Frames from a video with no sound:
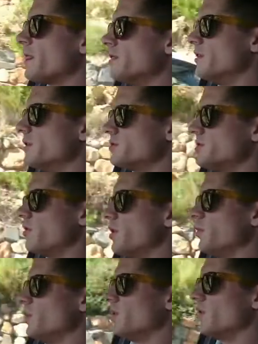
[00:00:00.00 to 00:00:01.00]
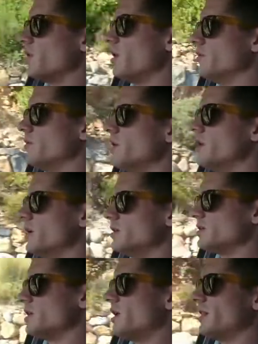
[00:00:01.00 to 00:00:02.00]
the steering wheel around
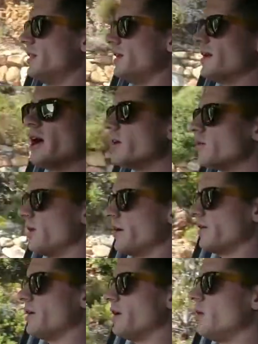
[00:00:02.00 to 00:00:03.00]
slightly, and I don't like that.